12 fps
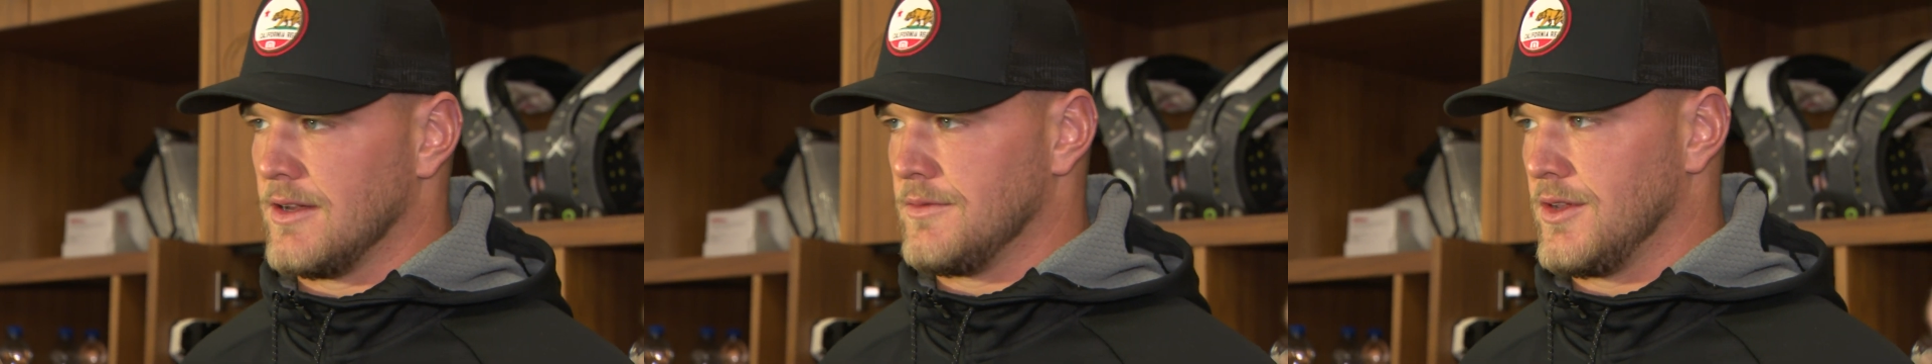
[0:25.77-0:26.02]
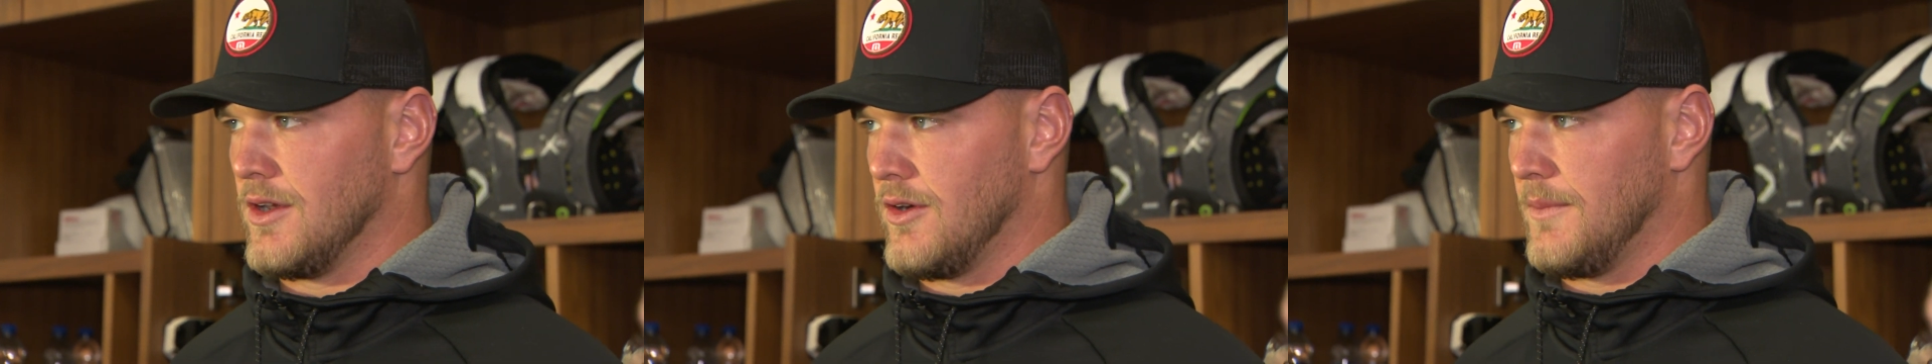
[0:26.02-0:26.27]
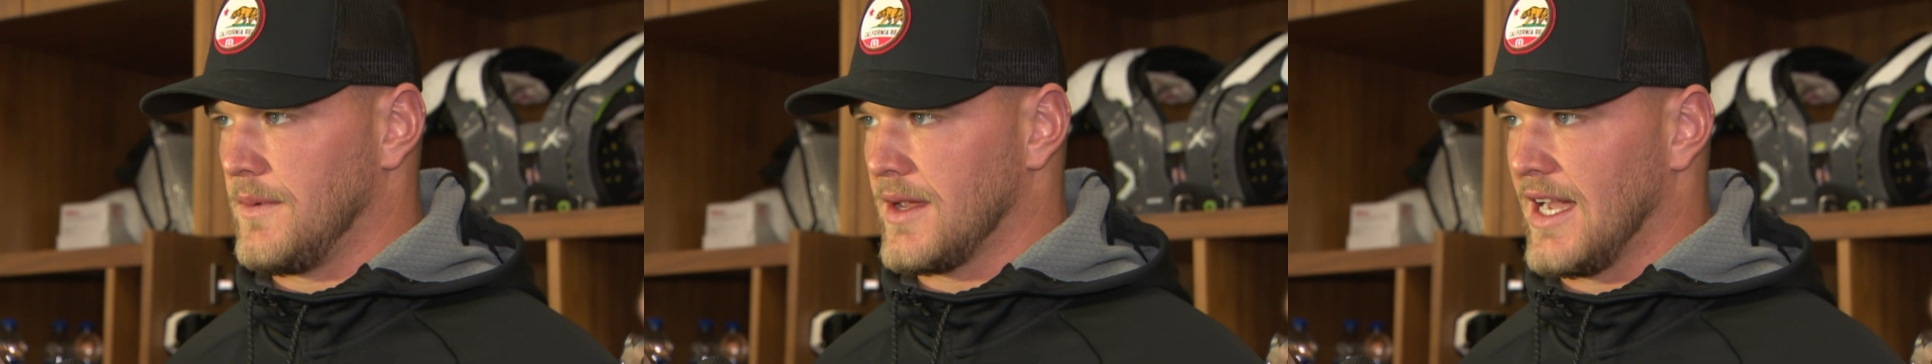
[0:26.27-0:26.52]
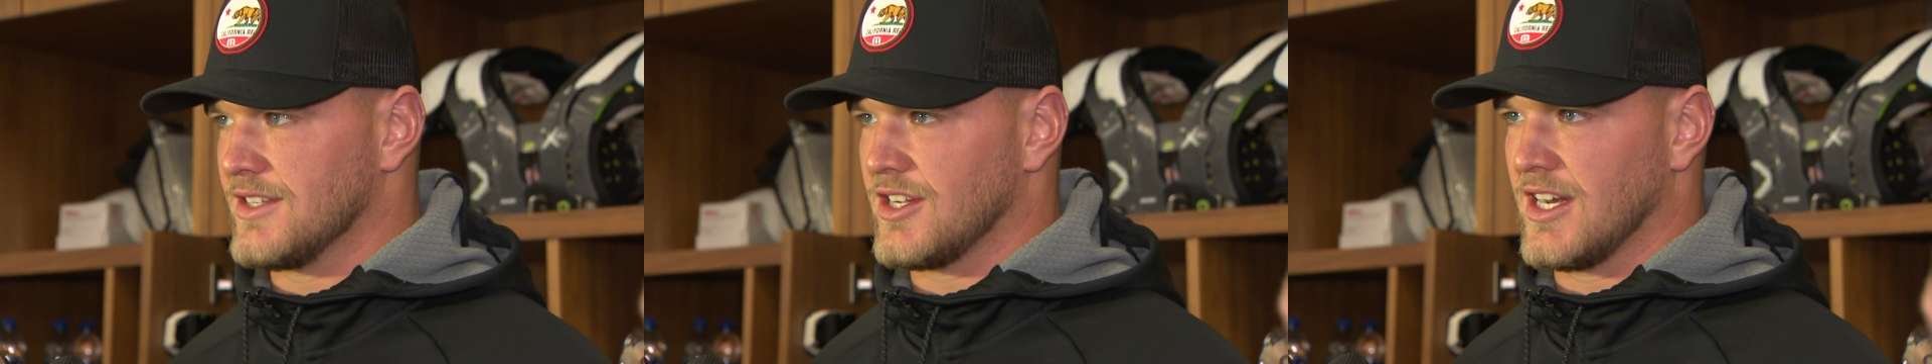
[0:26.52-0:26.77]
I um, mean, you know,
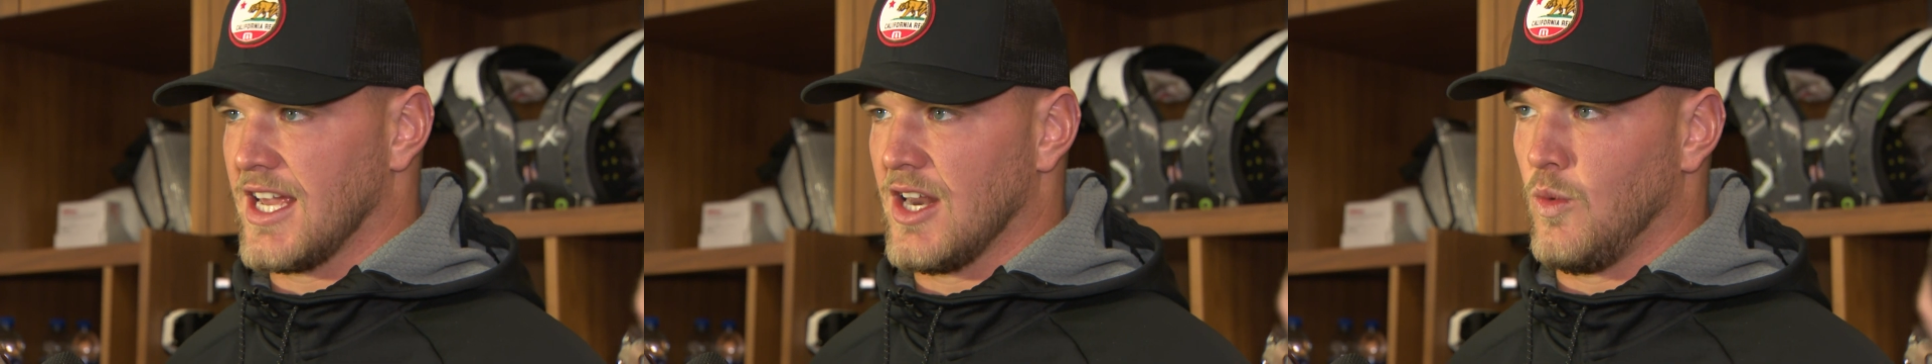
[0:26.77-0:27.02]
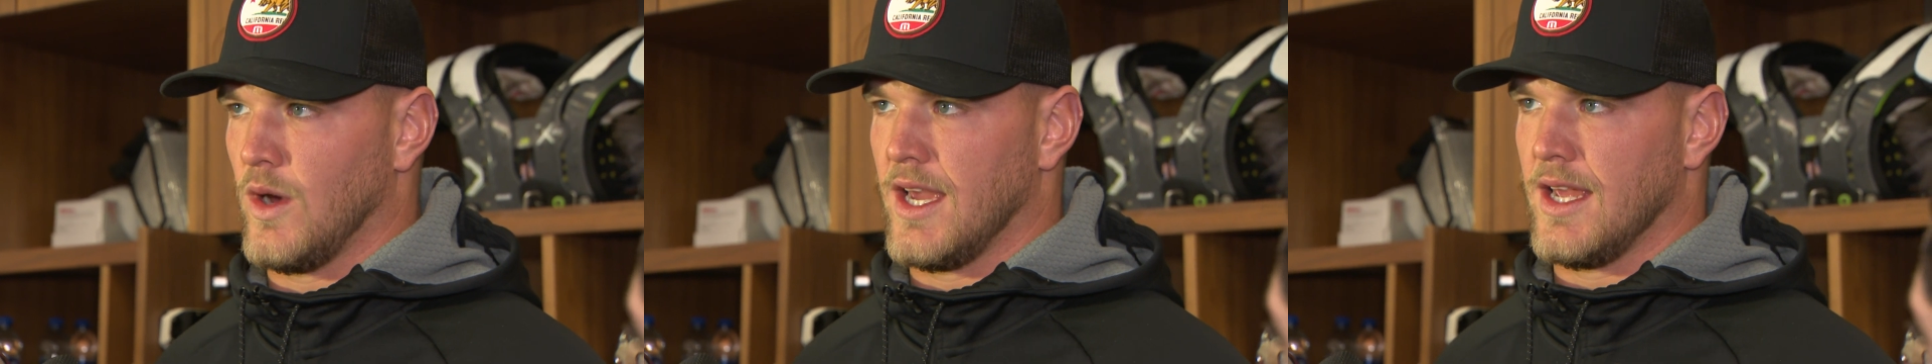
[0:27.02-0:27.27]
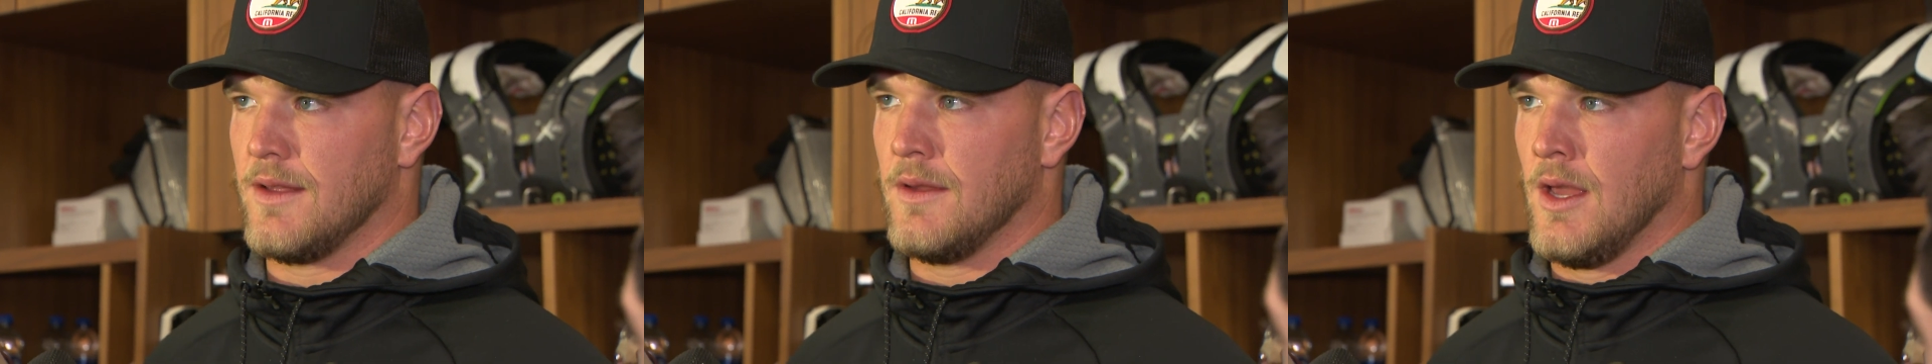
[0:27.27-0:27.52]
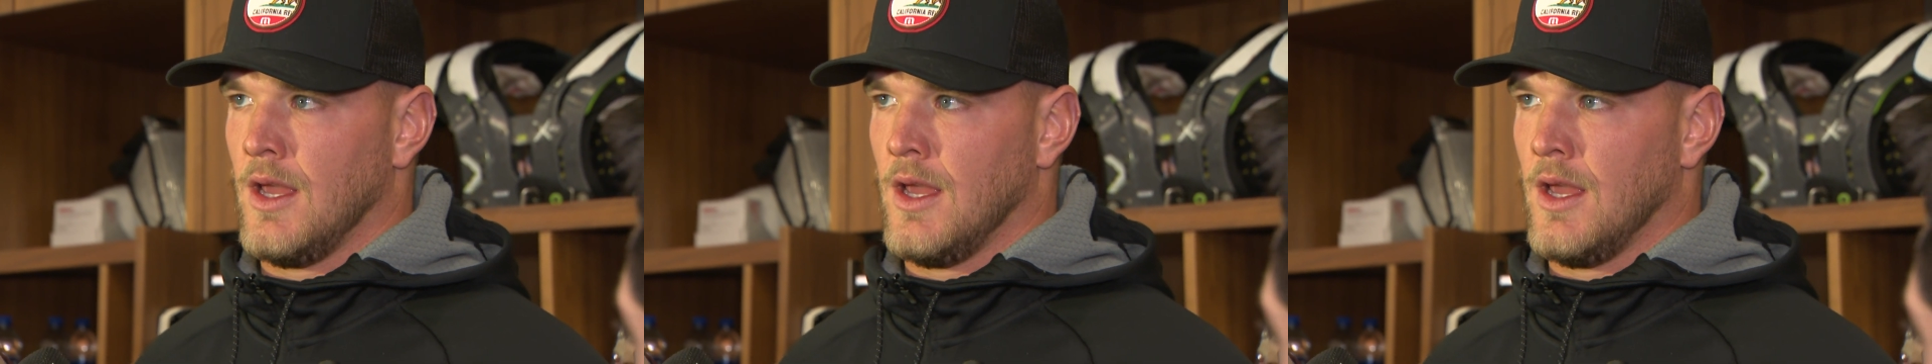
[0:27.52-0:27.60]
guys are going to get away